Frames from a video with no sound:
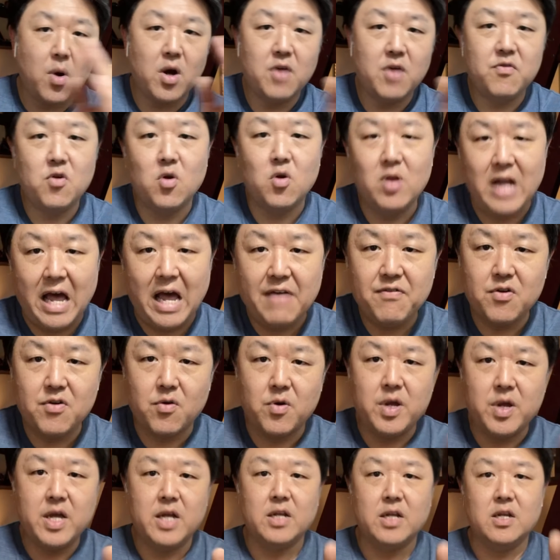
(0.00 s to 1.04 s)
life you're
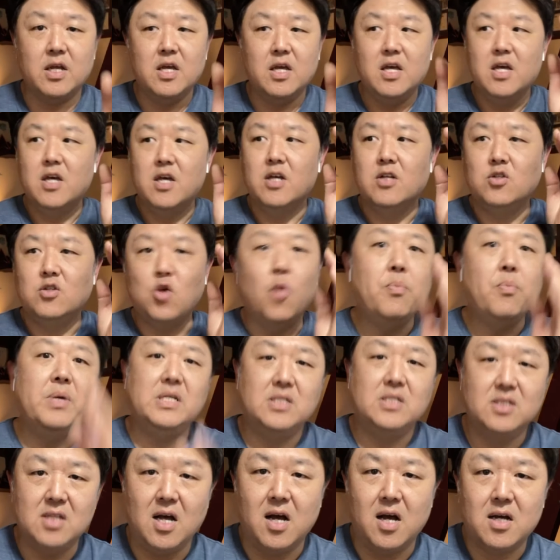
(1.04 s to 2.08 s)
in, don't be
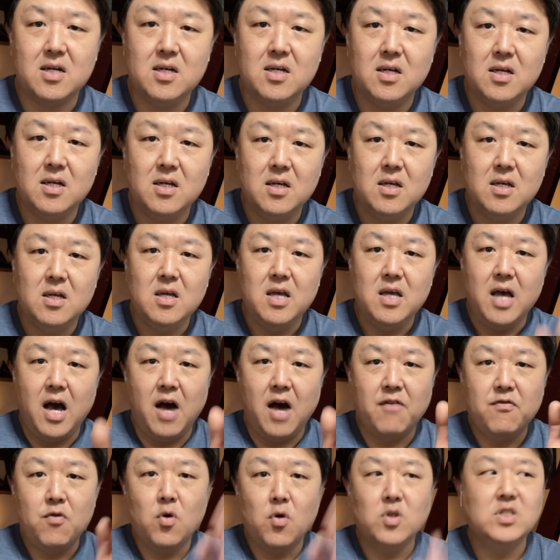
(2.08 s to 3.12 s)
stuck.
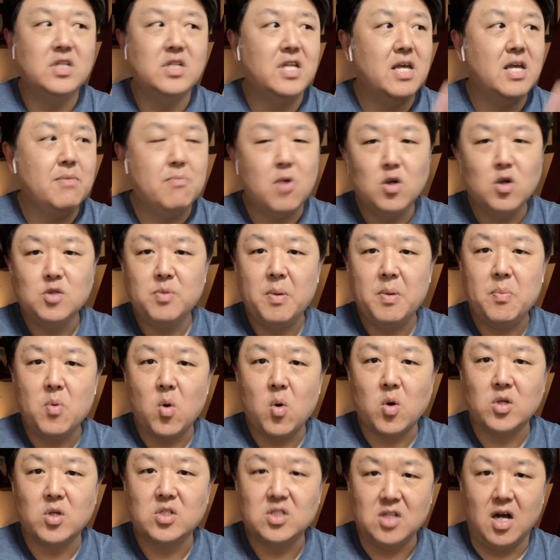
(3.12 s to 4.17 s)
Unfortunately, most people are
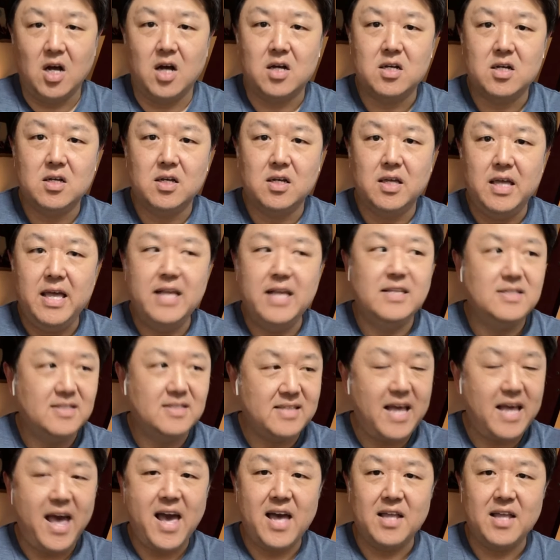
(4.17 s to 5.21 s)
stuck. It's
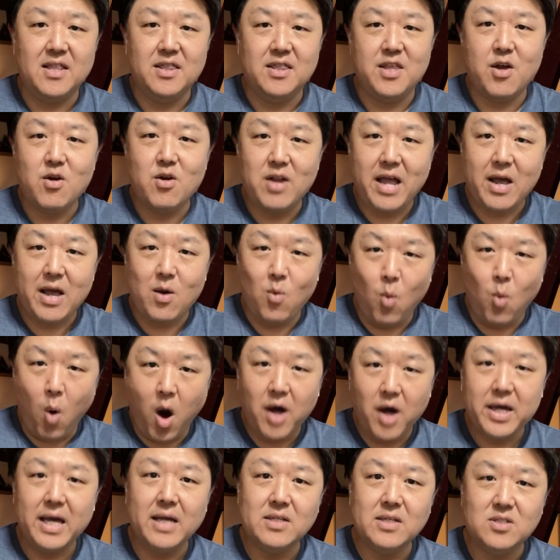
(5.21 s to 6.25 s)
sad. They're like
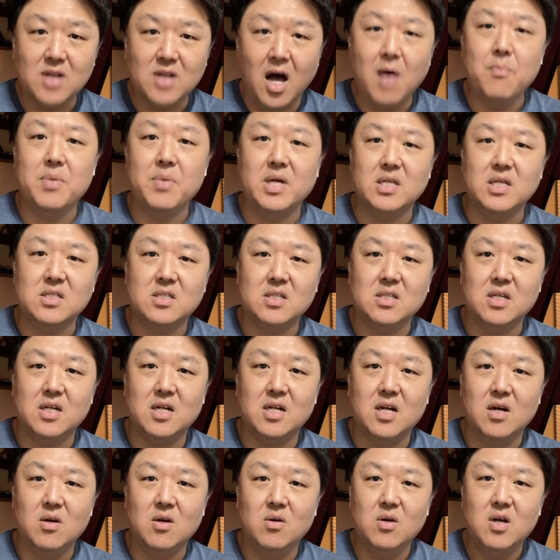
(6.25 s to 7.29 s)
walking zombies.
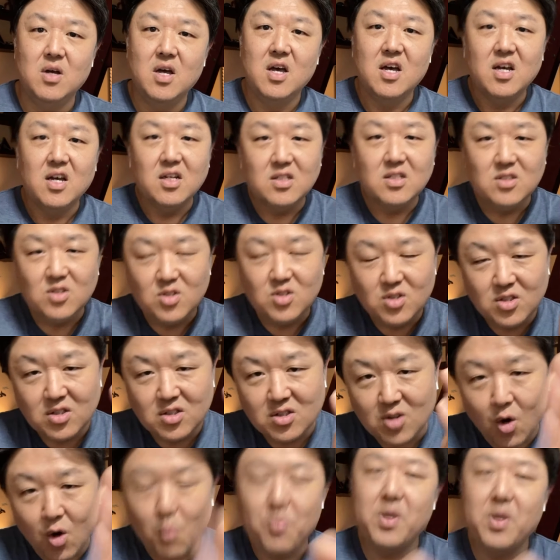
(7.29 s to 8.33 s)

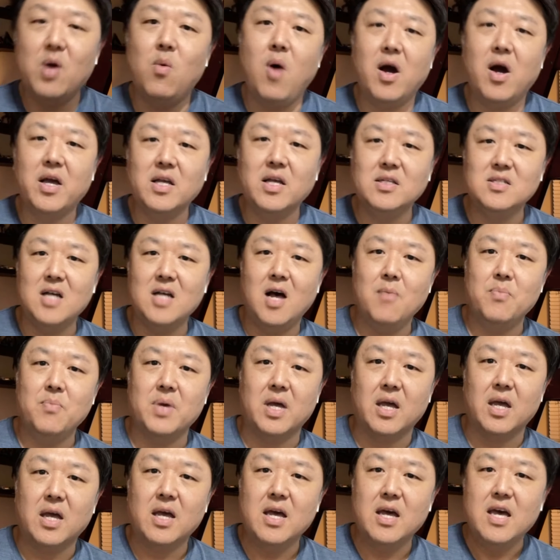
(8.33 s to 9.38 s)
Don't be a walking
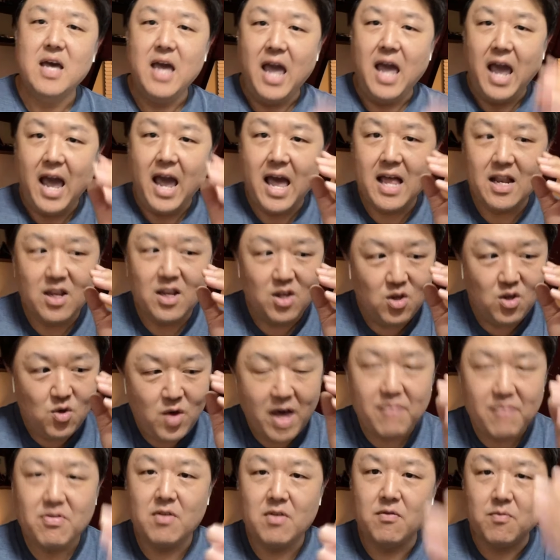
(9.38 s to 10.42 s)
zombie. And you
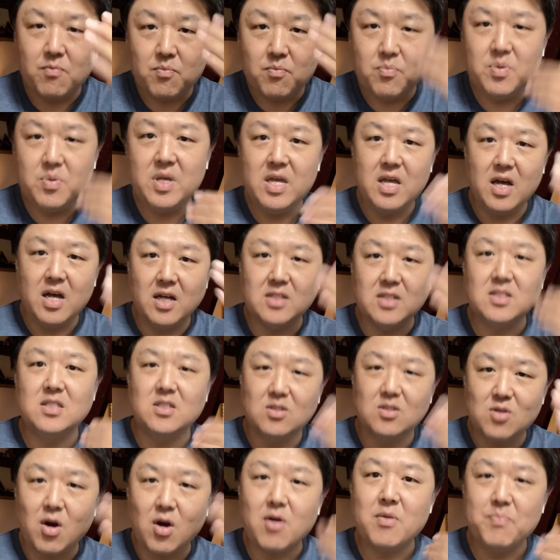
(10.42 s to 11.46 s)
have to
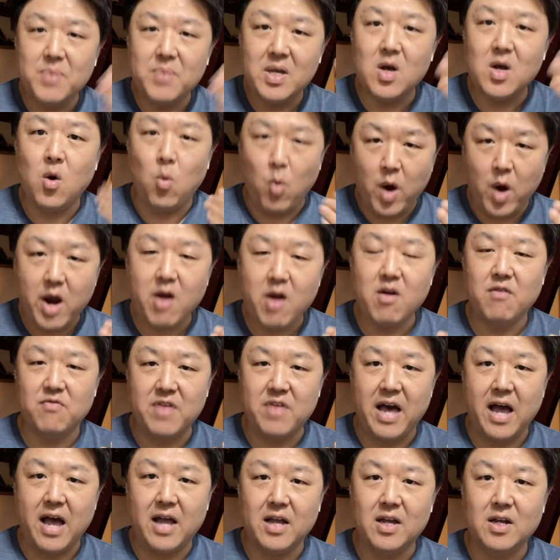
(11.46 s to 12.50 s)
start being aware of
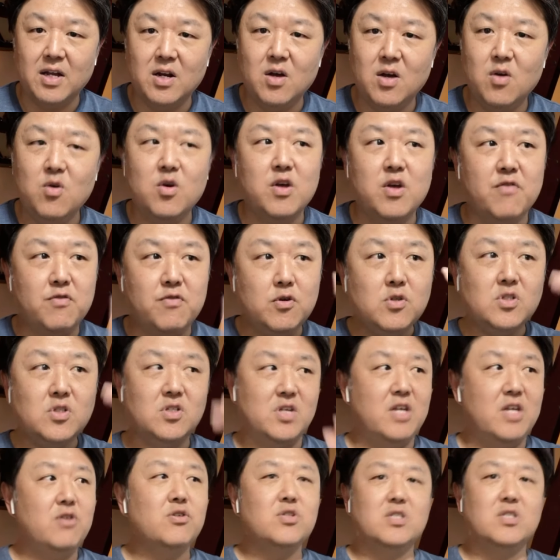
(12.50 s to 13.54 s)
that. If you
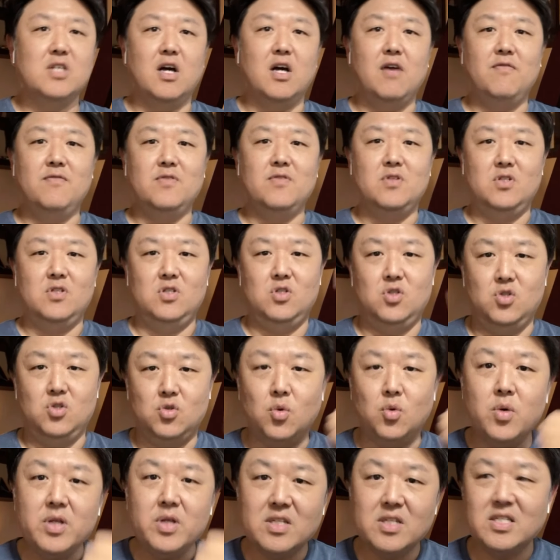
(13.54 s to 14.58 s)
see yourself
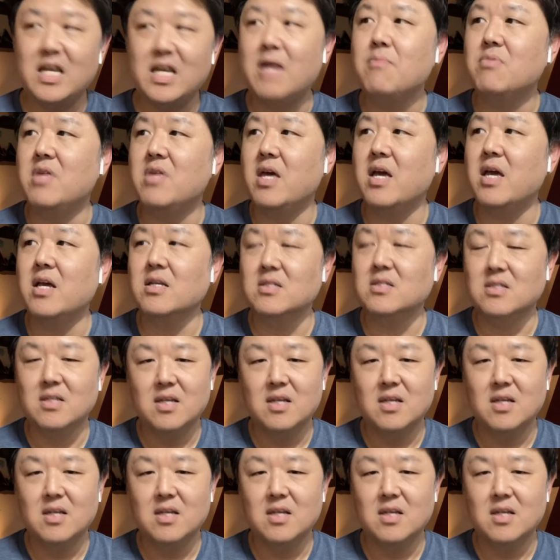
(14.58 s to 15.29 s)
doing the same things,